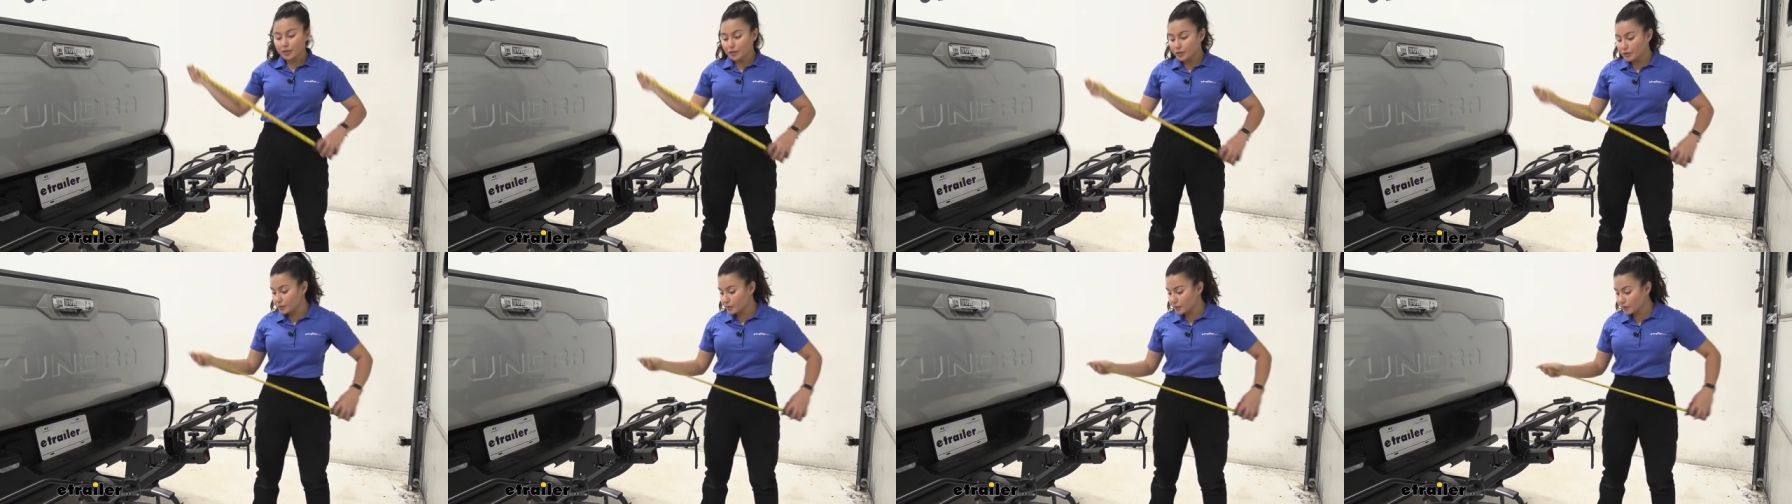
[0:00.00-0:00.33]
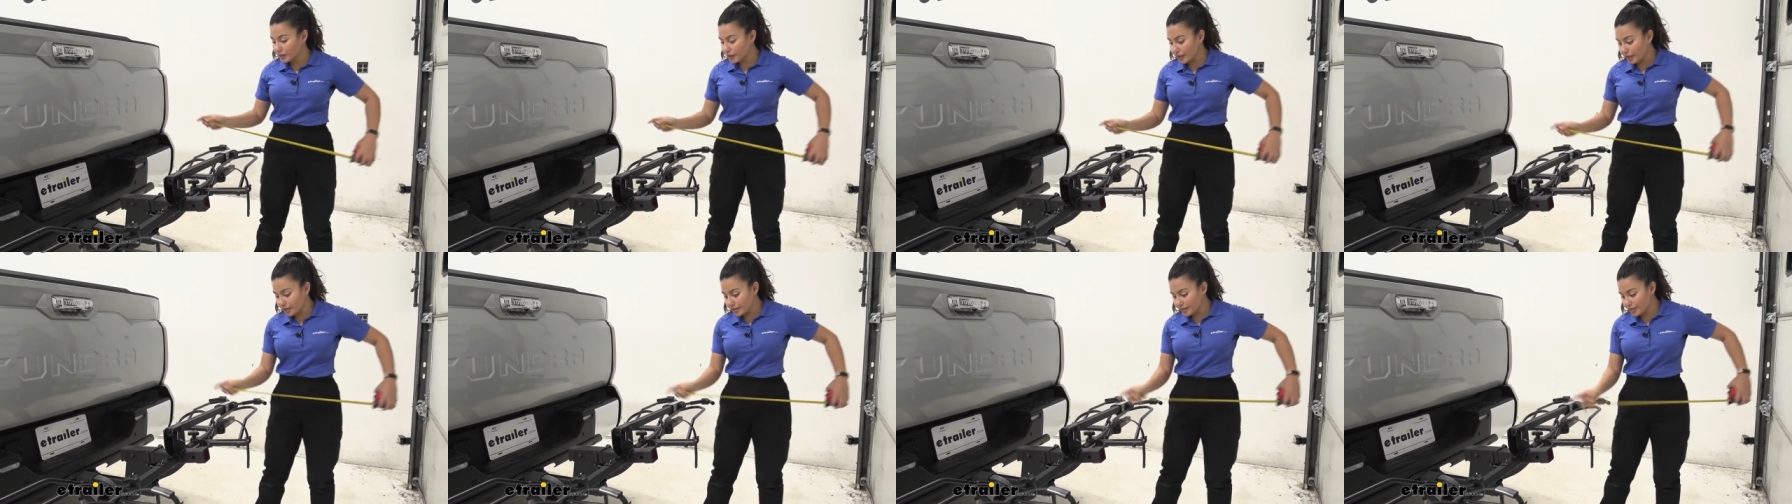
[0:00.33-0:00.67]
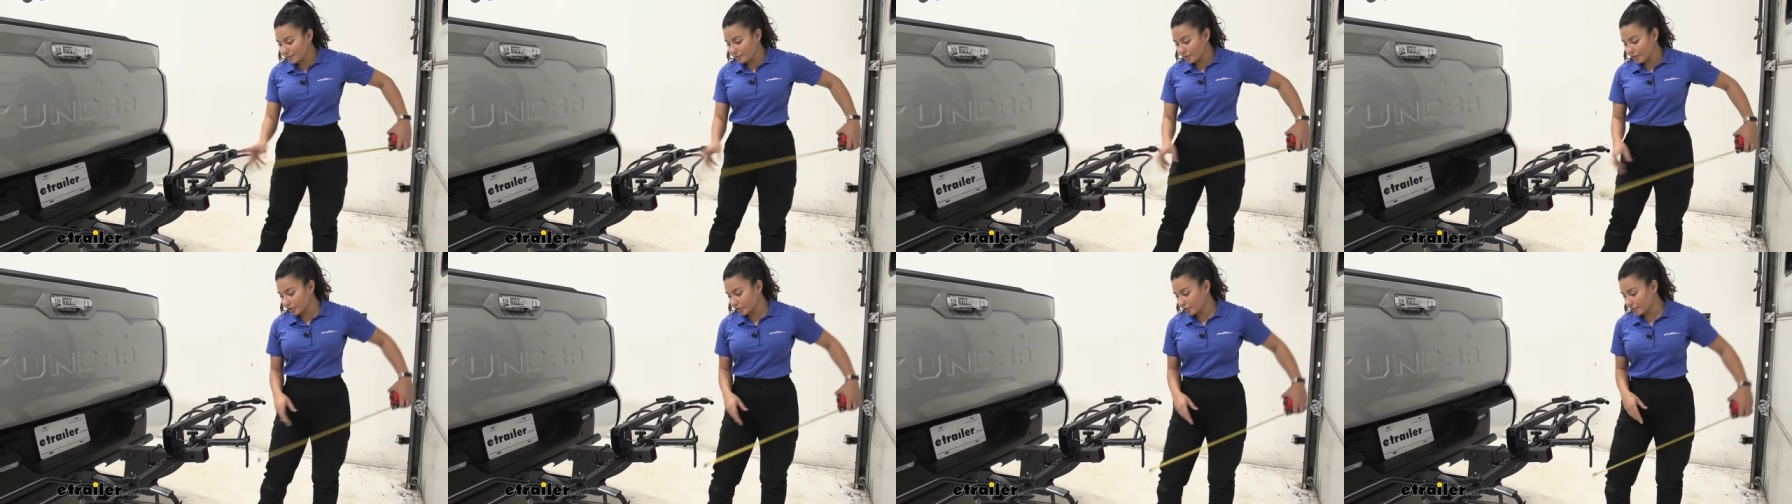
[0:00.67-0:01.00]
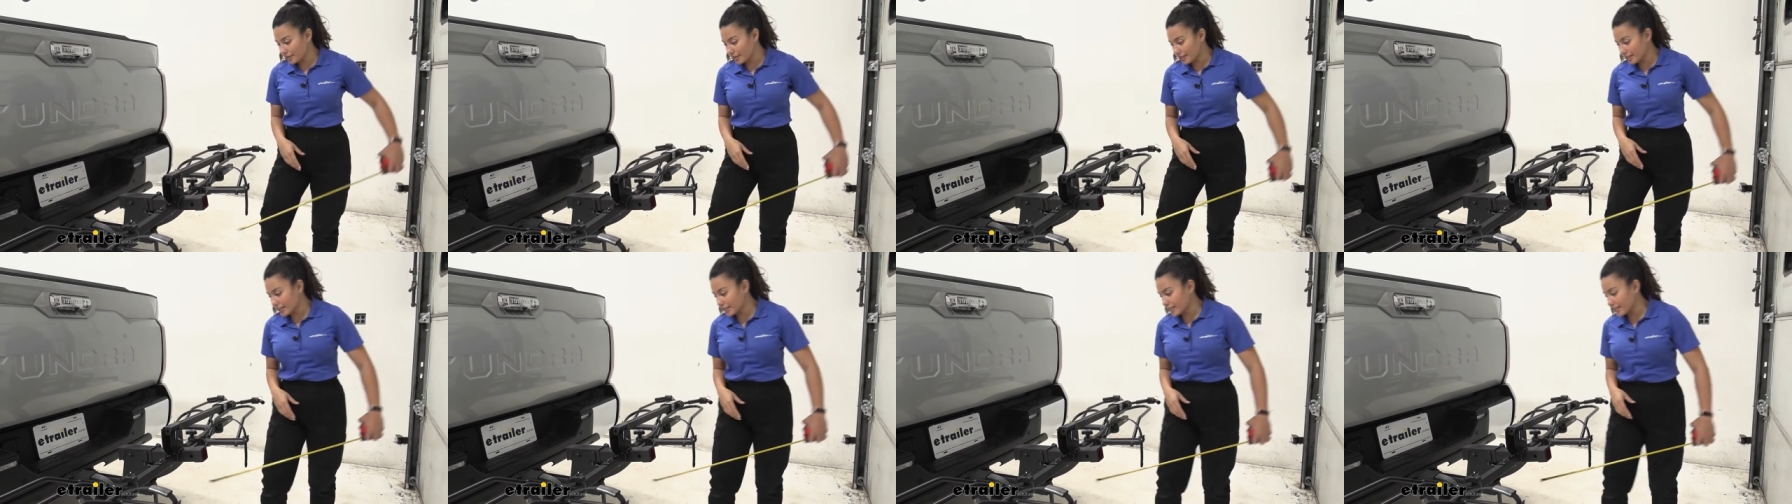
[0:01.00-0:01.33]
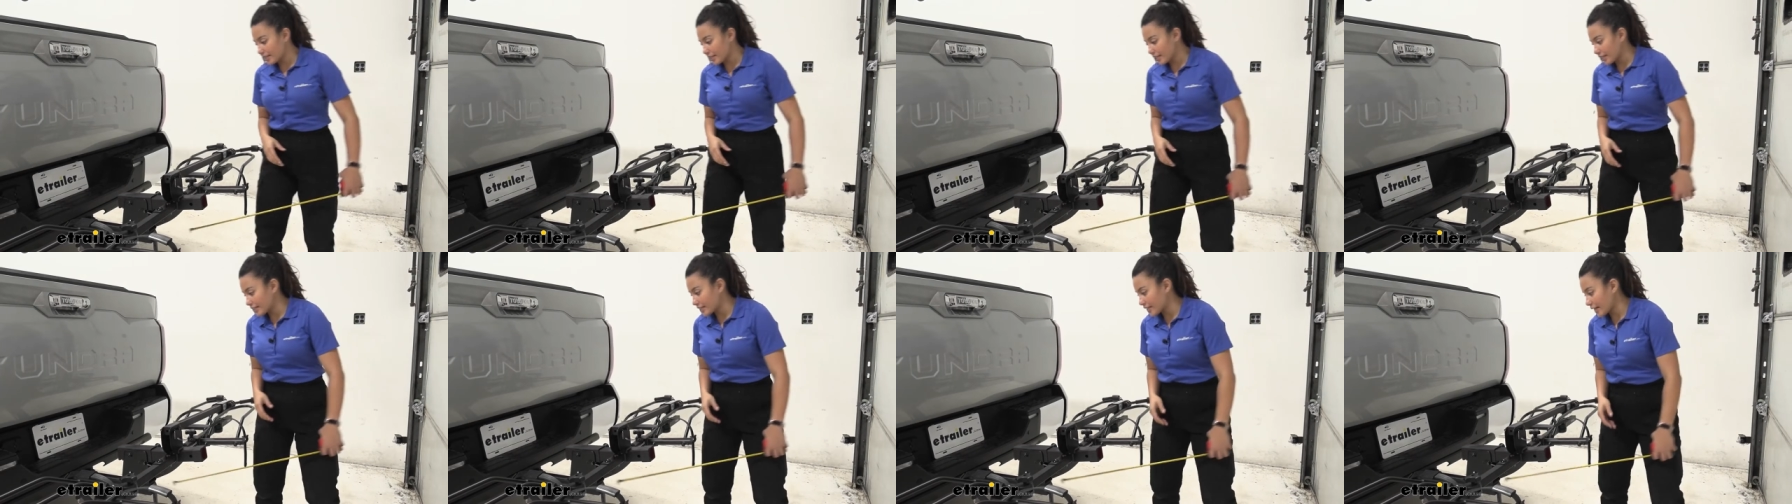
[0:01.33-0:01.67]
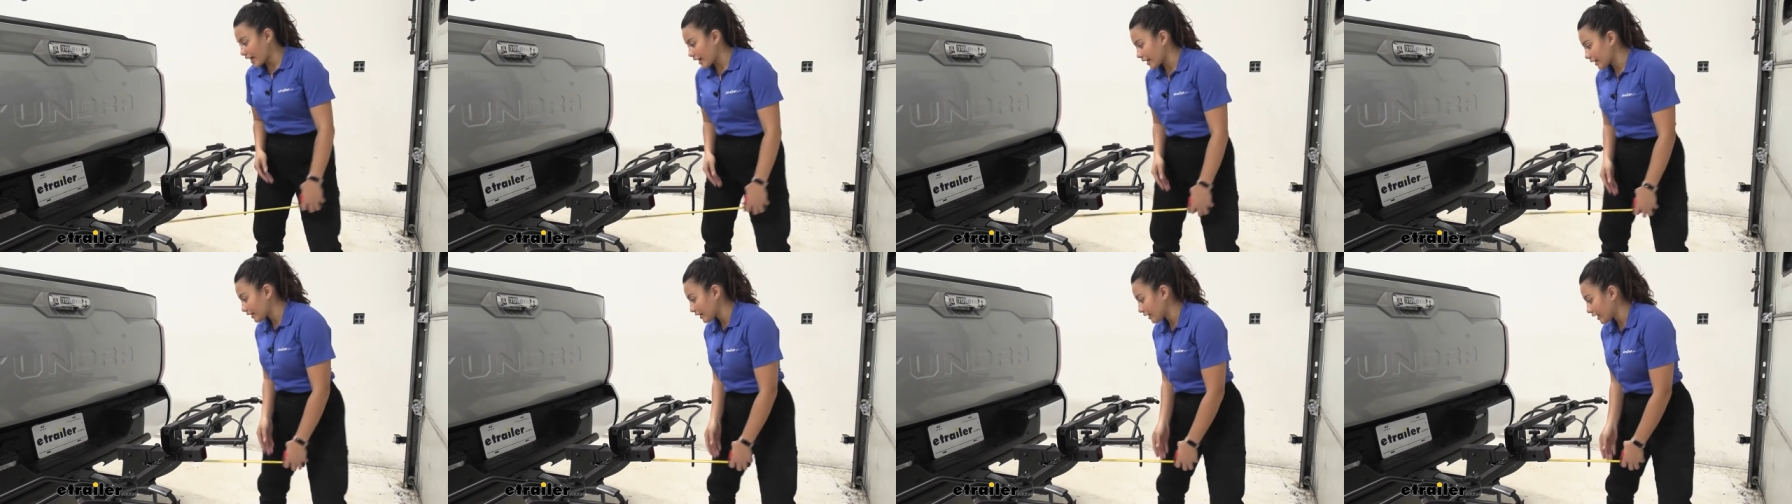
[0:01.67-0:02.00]
So we'll take some measurements to see
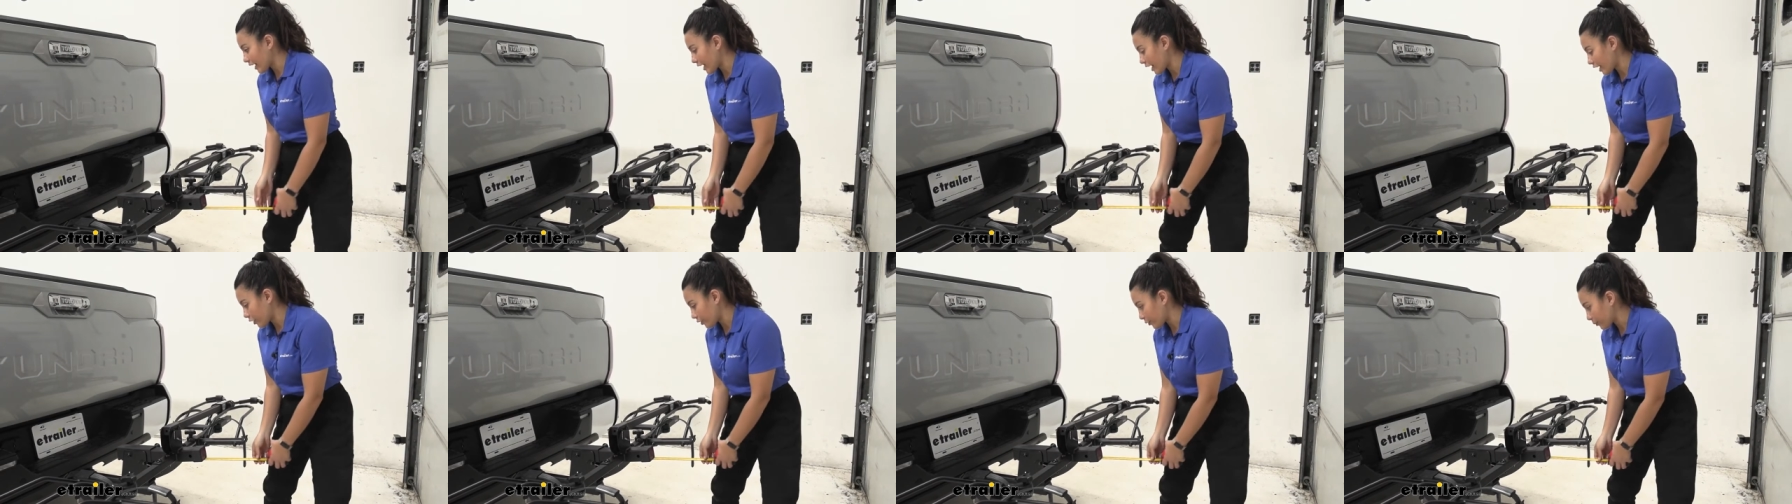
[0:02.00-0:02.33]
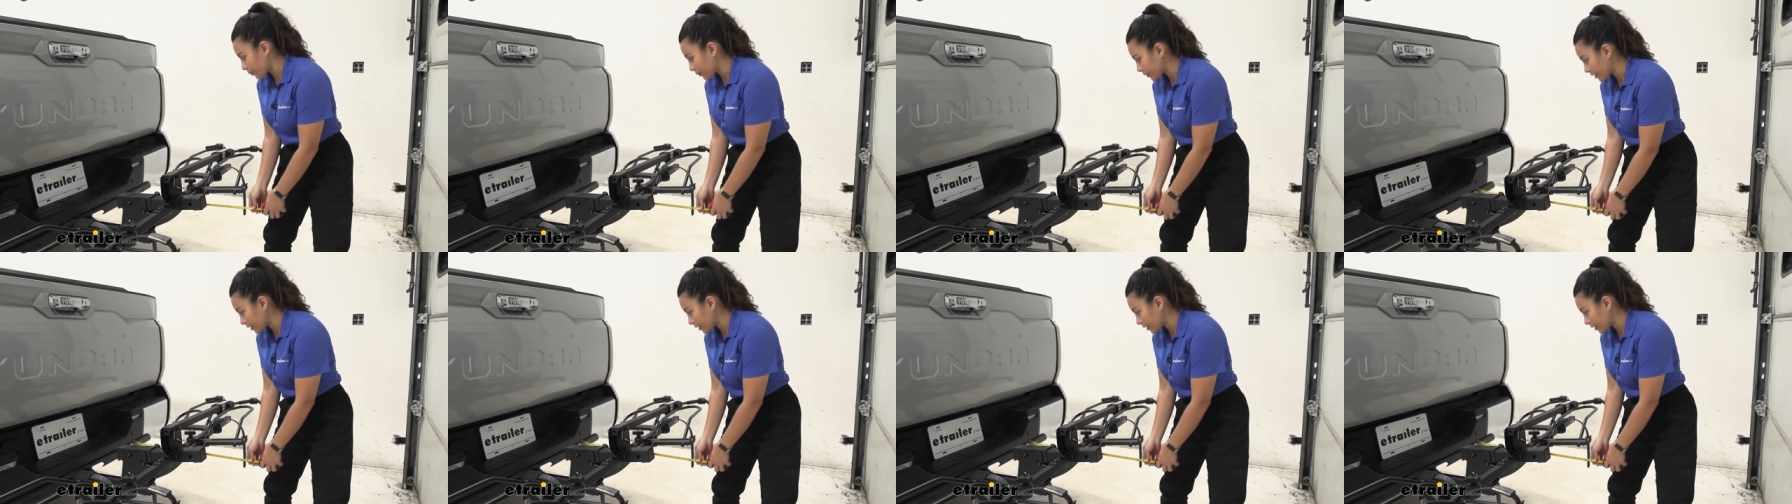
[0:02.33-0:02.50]
exactly how